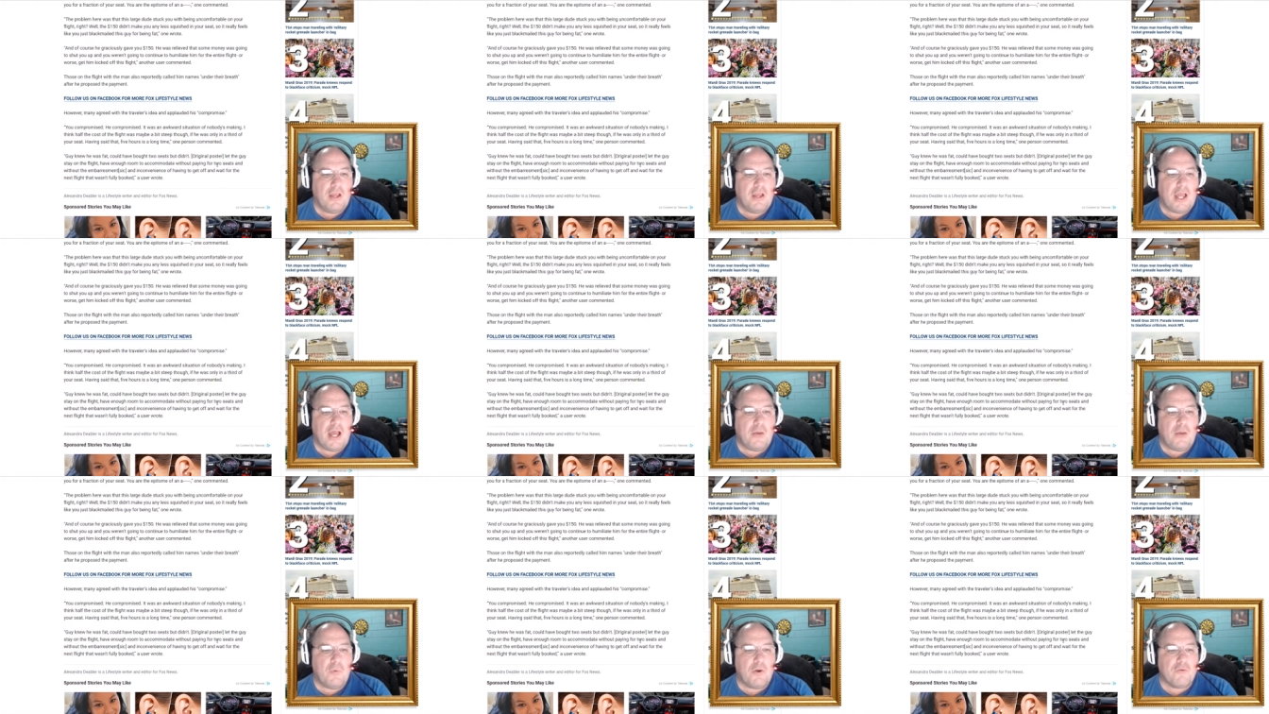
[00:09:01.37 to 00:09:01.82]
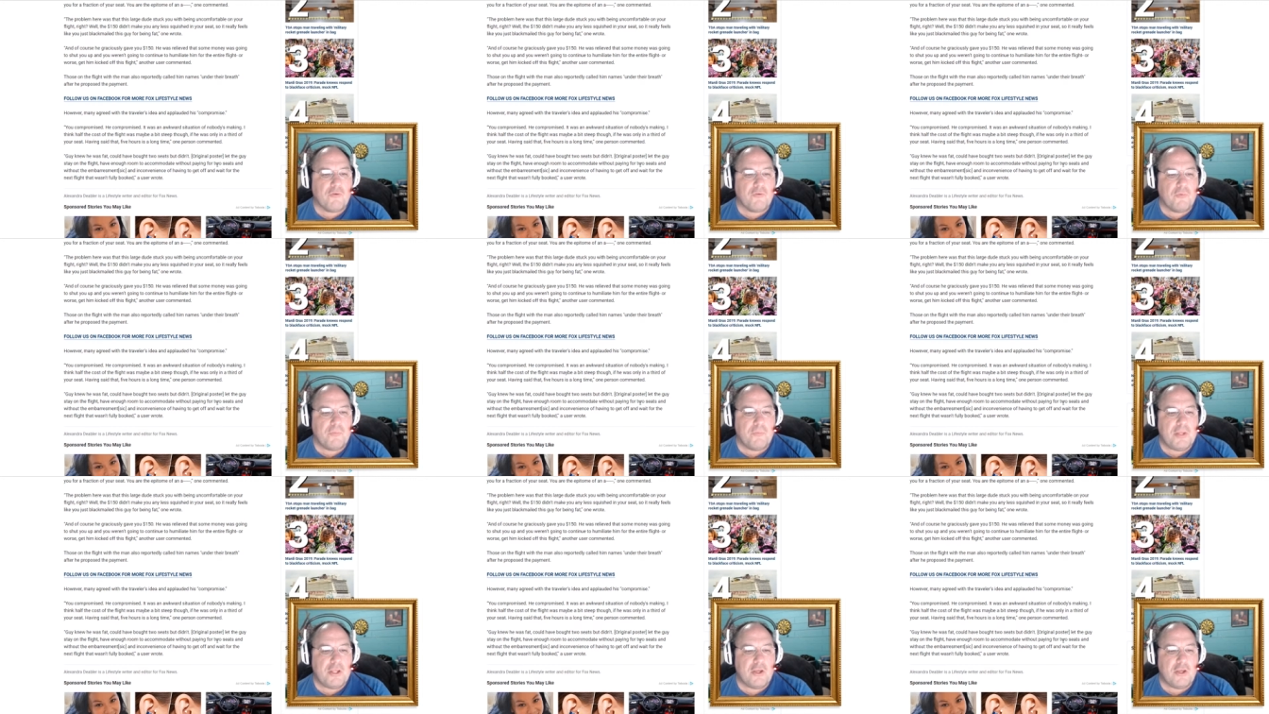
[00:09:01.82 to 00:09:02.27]

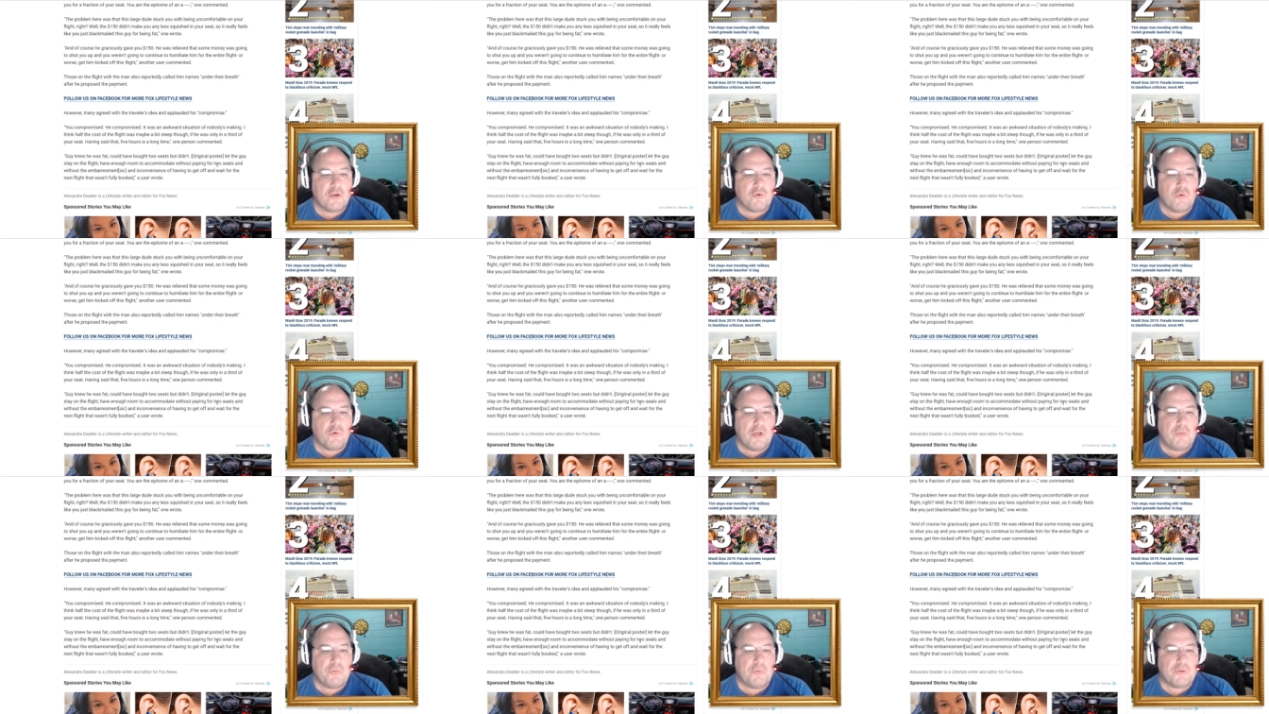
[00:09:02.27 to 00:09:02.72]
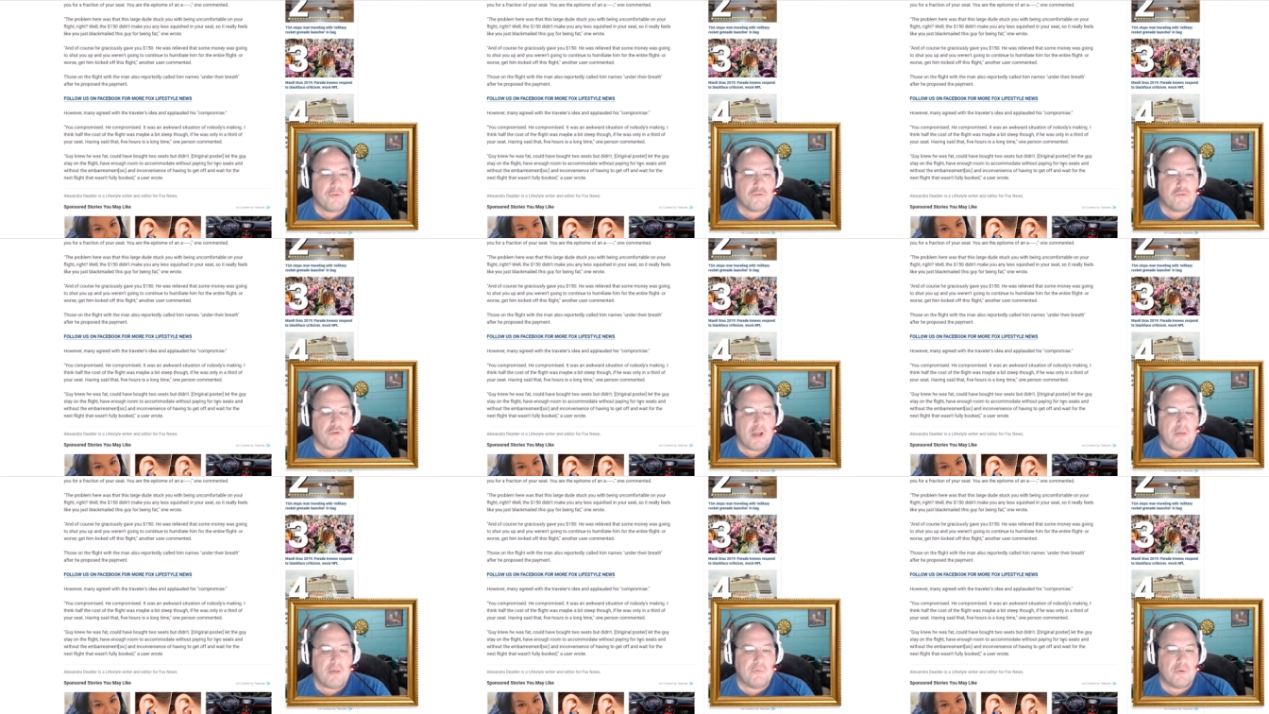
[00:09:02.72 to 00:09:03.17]
However, many agree with the
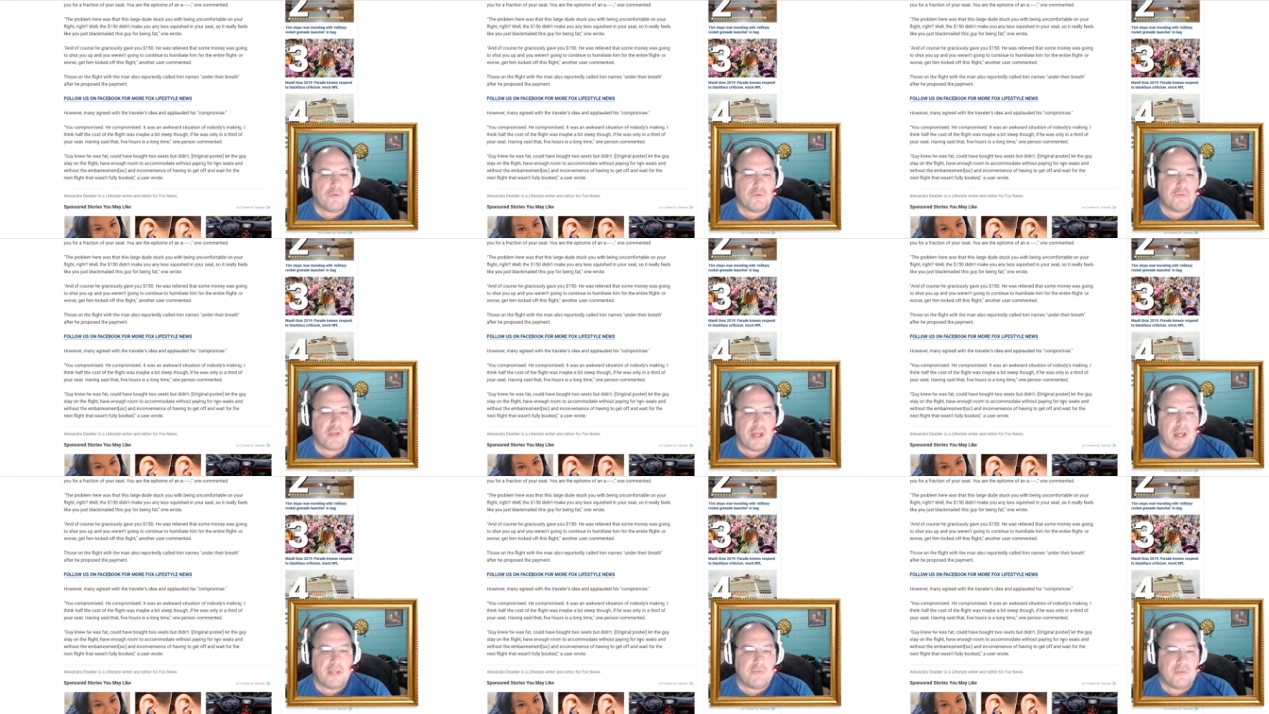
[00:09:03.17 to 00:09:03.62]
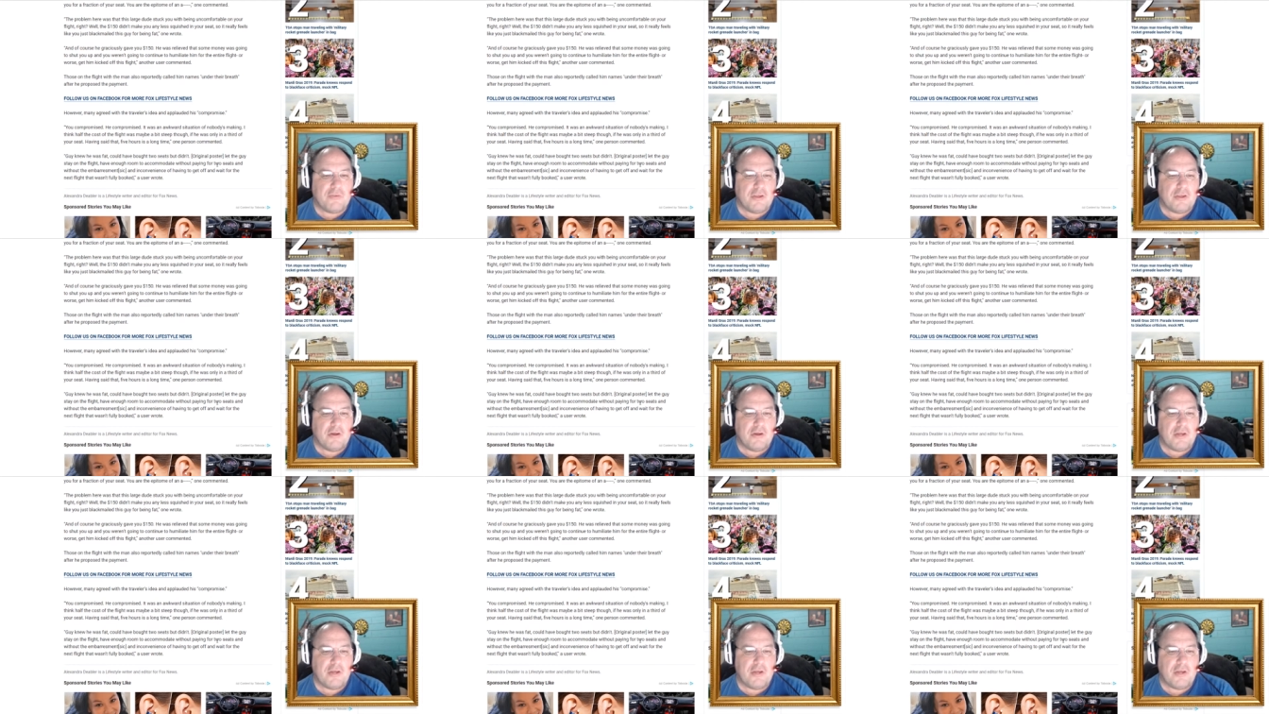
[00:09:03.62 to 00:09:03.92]
traveler's idea,